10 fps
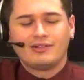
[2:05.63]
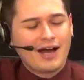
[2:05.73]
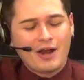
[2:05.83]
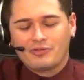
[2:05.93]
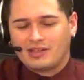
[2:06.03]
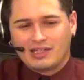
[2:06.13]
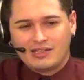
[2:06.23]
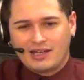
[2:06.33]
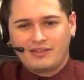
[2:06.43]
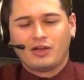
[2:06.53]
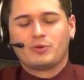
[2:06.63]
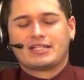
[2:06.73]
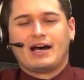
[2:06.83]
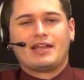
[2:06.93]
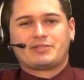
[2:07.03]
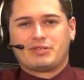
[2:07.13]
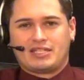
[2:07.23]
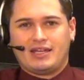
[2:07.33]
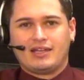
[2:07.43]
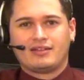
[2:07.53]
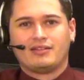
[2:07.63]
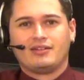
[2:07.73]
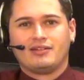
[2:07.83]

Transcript: I don't think they did. I think it was an honest mistake.